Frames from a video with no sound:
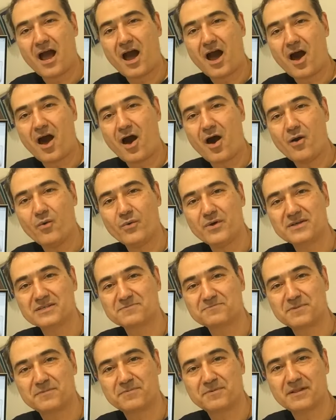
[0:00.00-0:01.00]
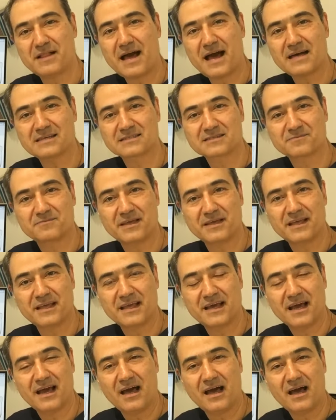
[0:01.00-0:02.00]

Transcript: Always people ask me,